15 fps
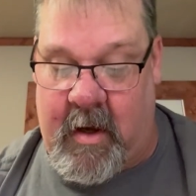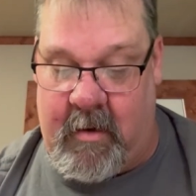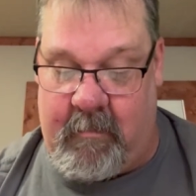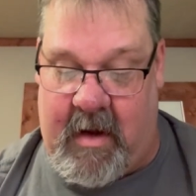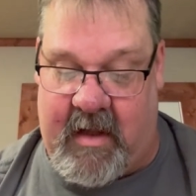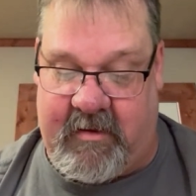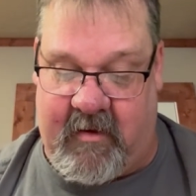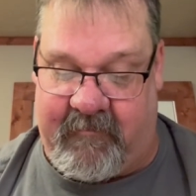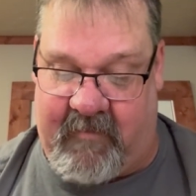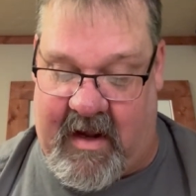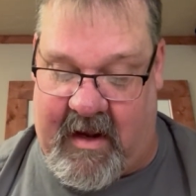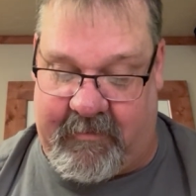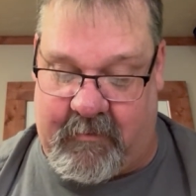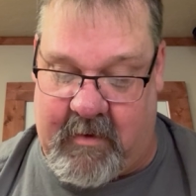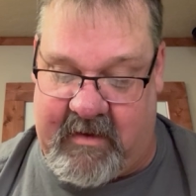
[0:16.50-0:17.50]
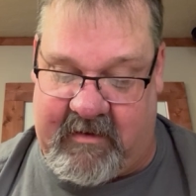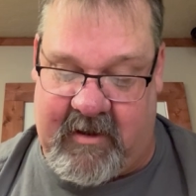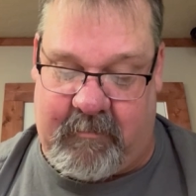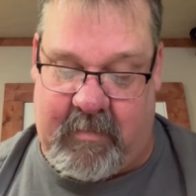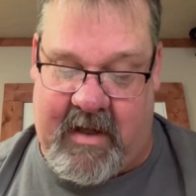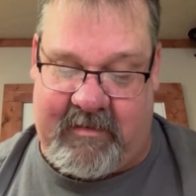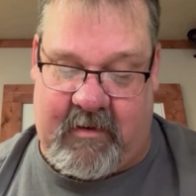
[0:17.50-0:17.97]
Matthew 5:3 says,
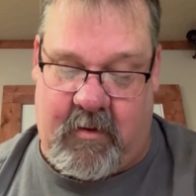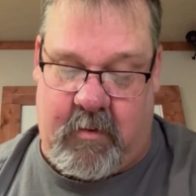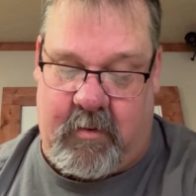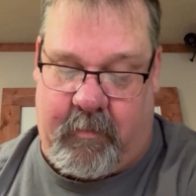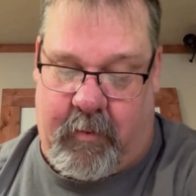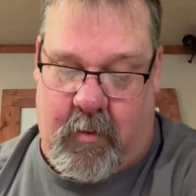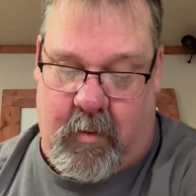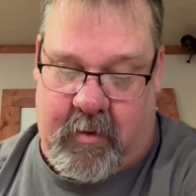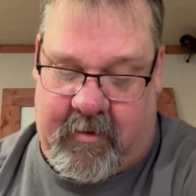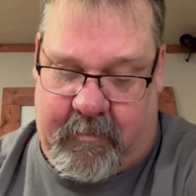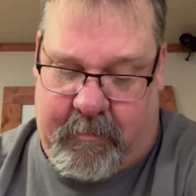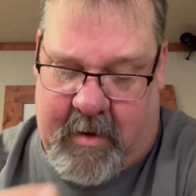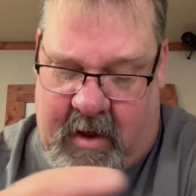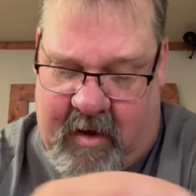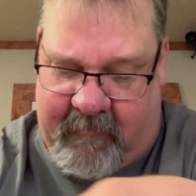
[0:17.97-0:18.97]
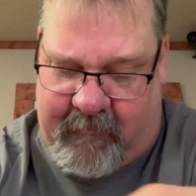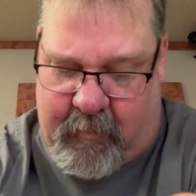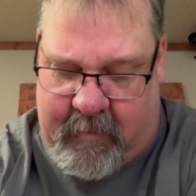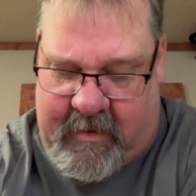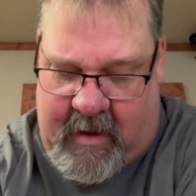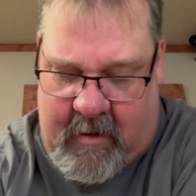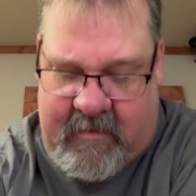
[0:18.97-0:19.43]
"Blessed are the poor in spirit,
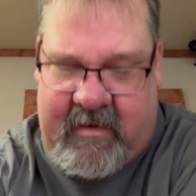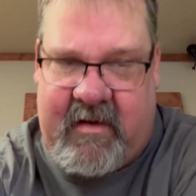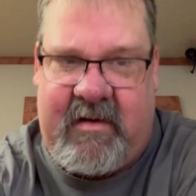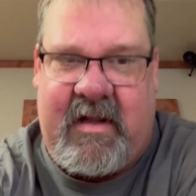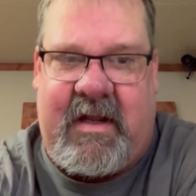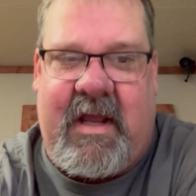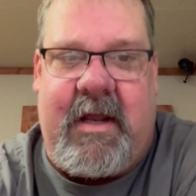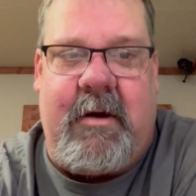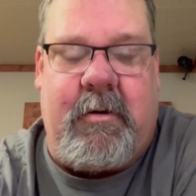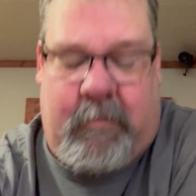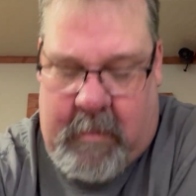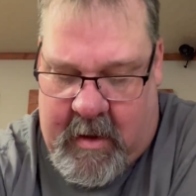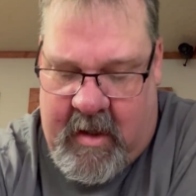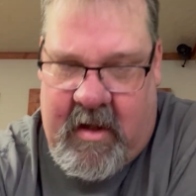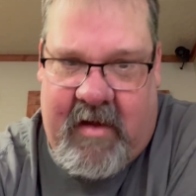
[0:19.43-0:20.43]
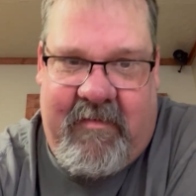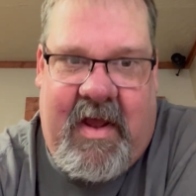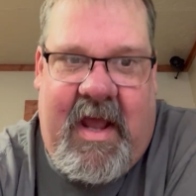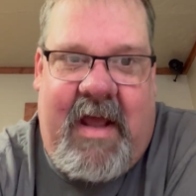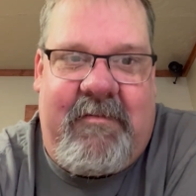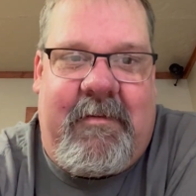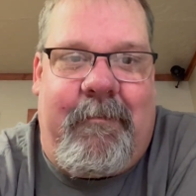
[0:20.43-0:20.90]
for theirs is the kingdom of
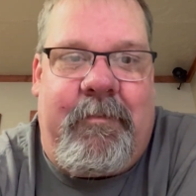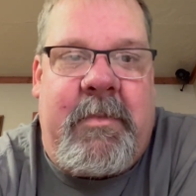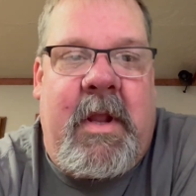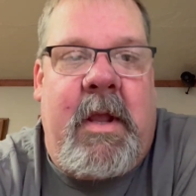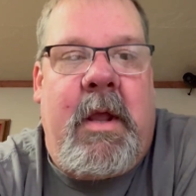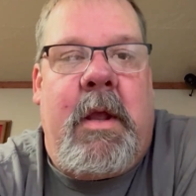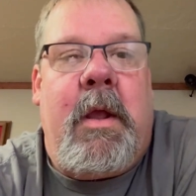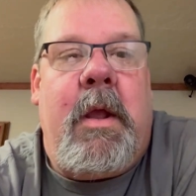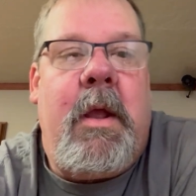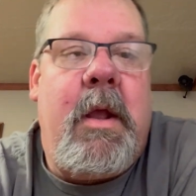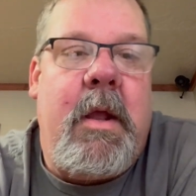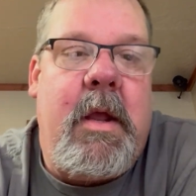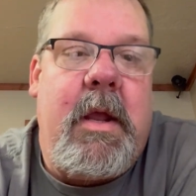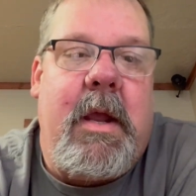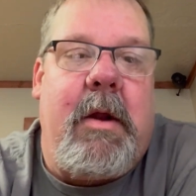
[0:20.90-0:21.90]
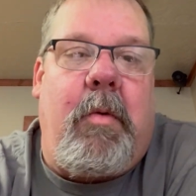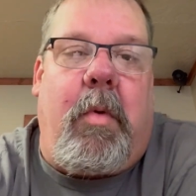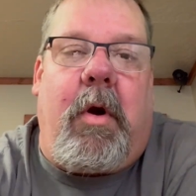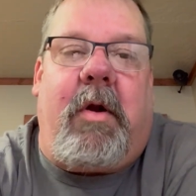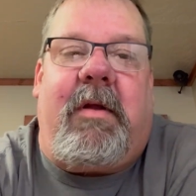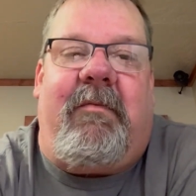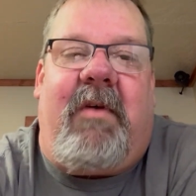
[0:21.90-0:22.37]
heaven." In a
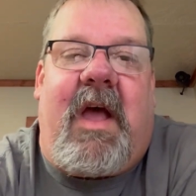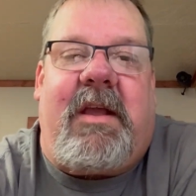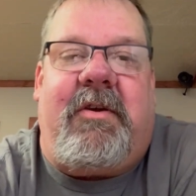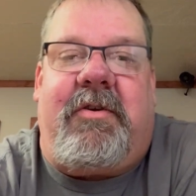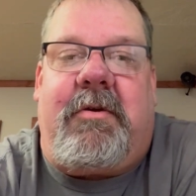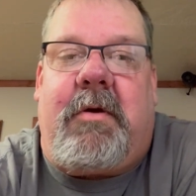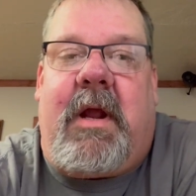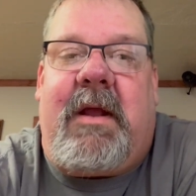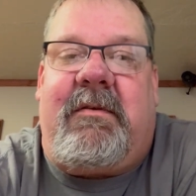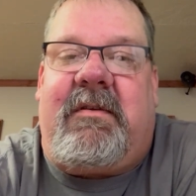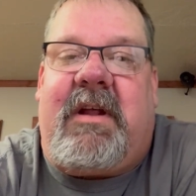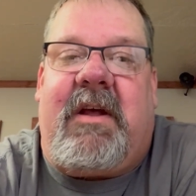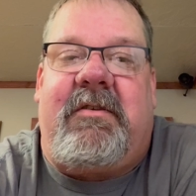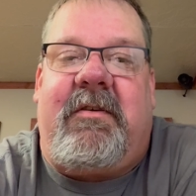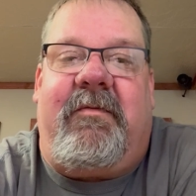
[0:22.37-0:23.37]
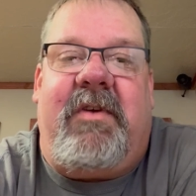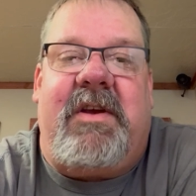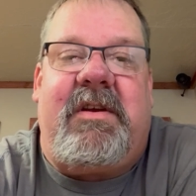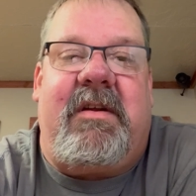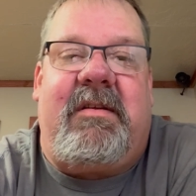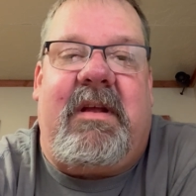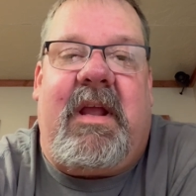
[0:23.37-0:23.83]
world that values strength,
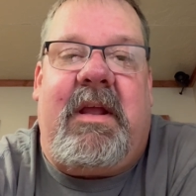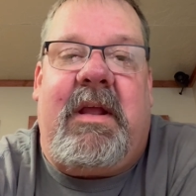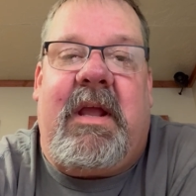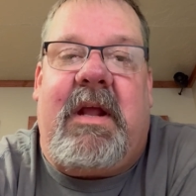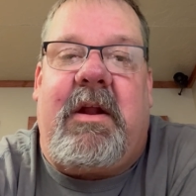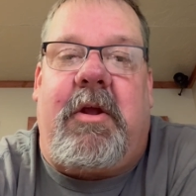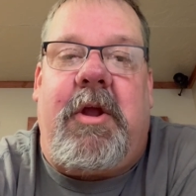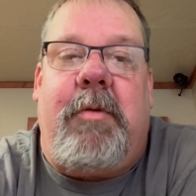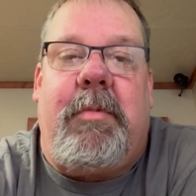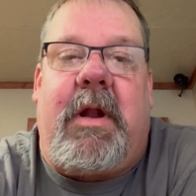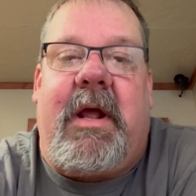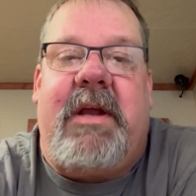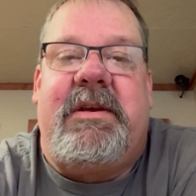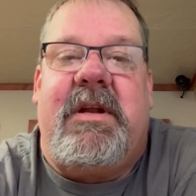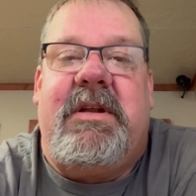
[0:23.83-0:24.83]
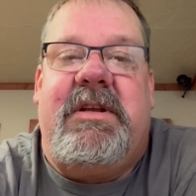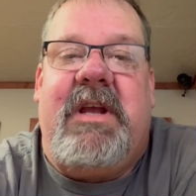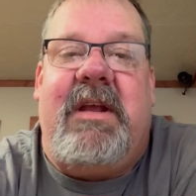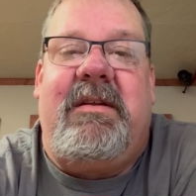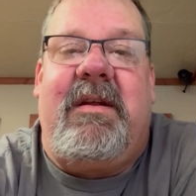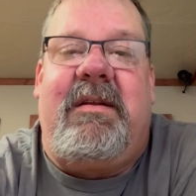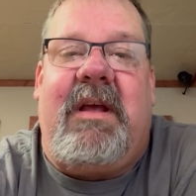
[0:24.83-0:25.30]
self-sufficiency, and accumulation,
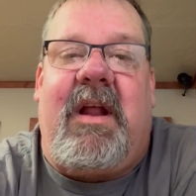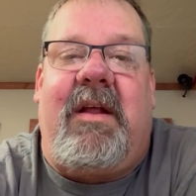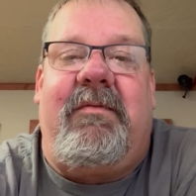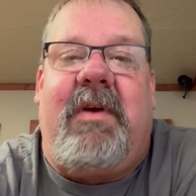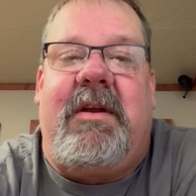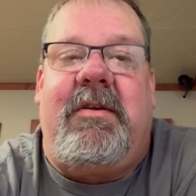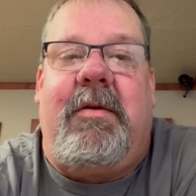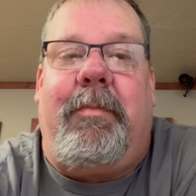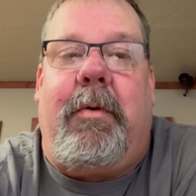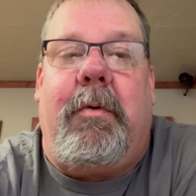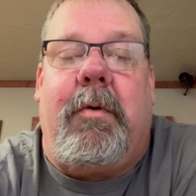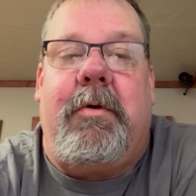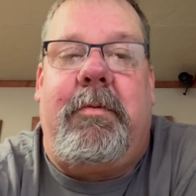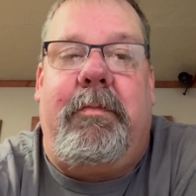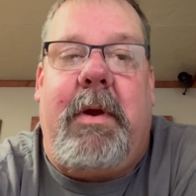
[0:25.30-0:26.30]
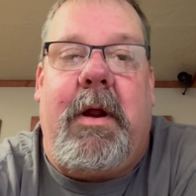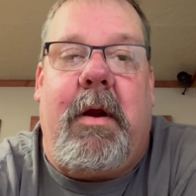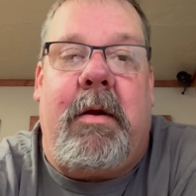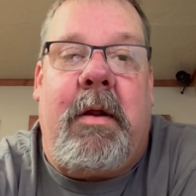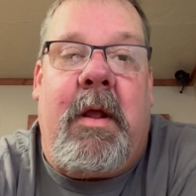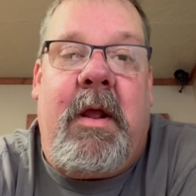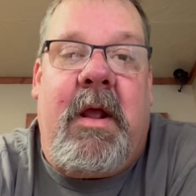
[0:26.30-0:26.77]
Jesus elevates the poor in
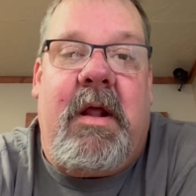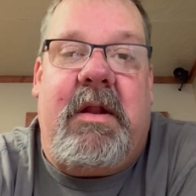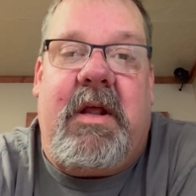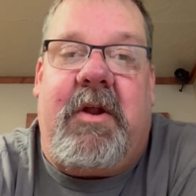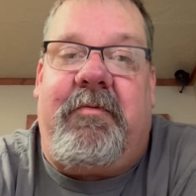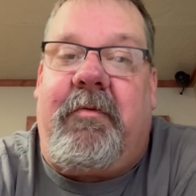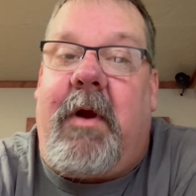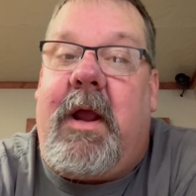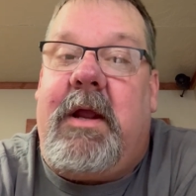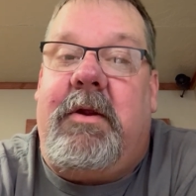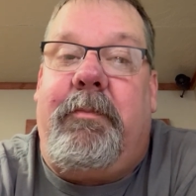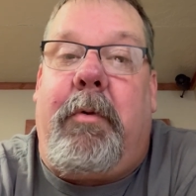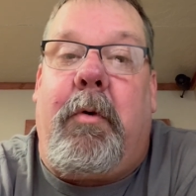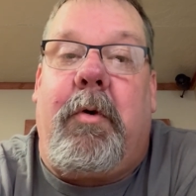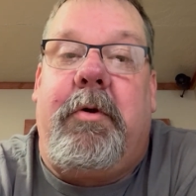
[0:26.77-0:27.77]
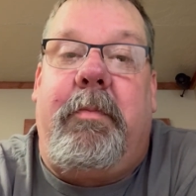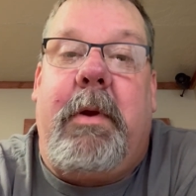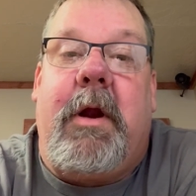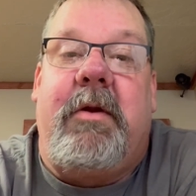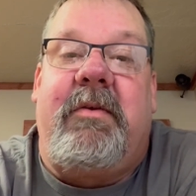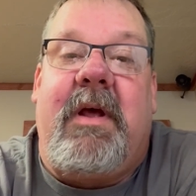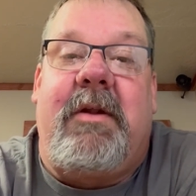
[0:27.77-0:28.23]
spirit. This phrase, poor in
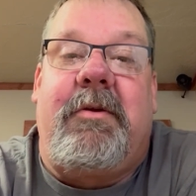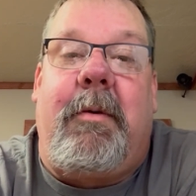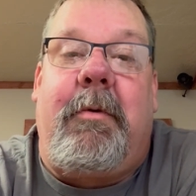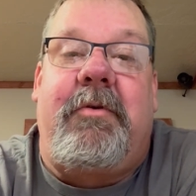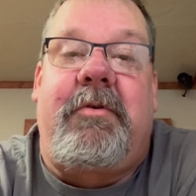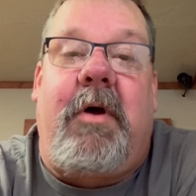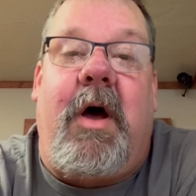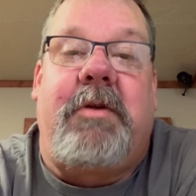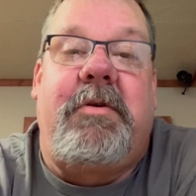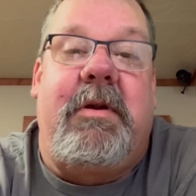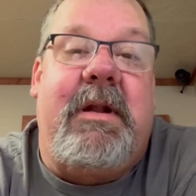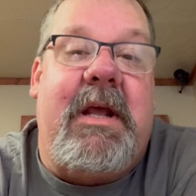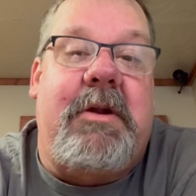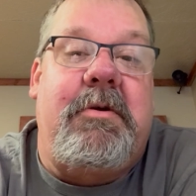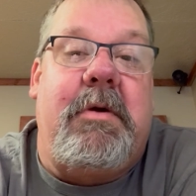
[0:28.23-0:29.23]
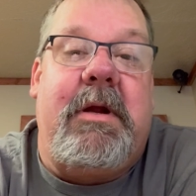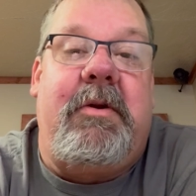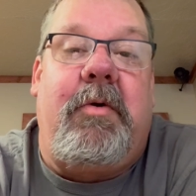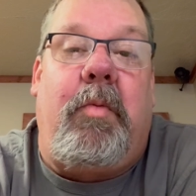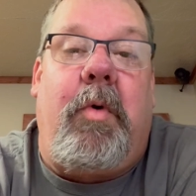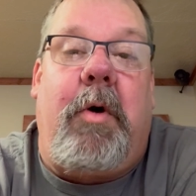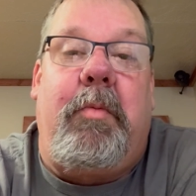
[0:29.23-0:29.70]
spirit, sounds almost contradictory
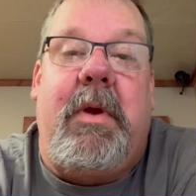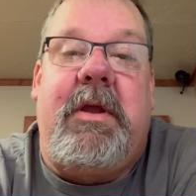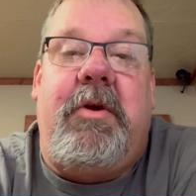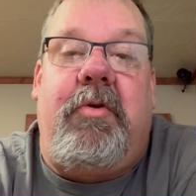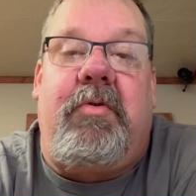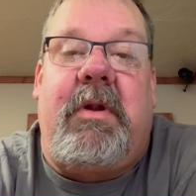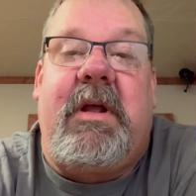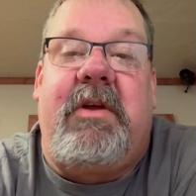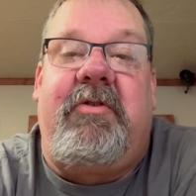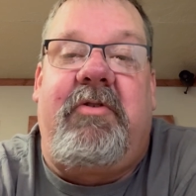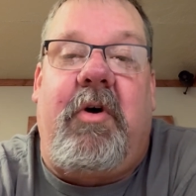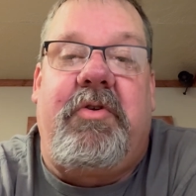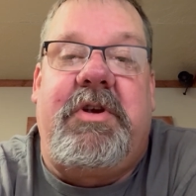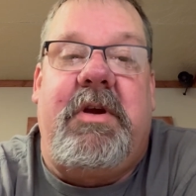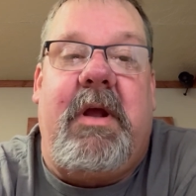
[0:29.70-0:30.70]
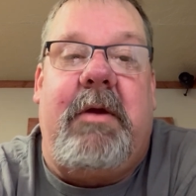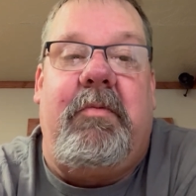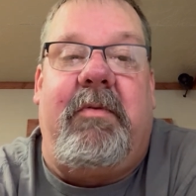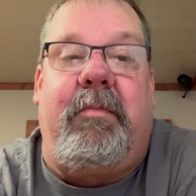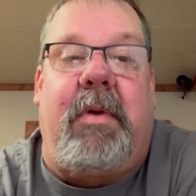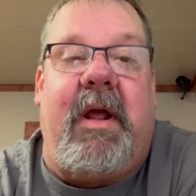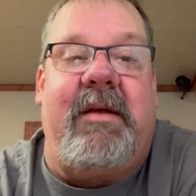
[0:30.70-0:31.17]
to what we usually associate
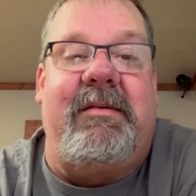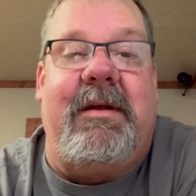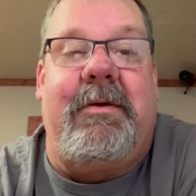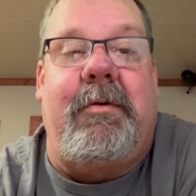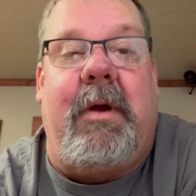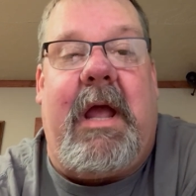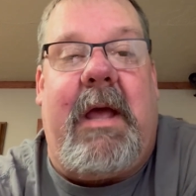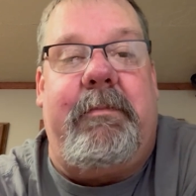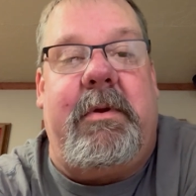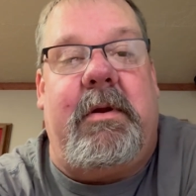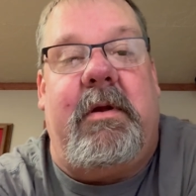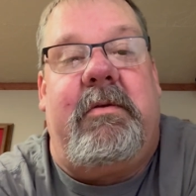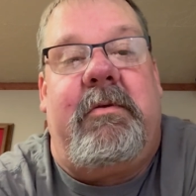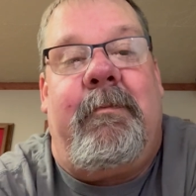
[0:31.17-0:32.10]
with blessings or happiness.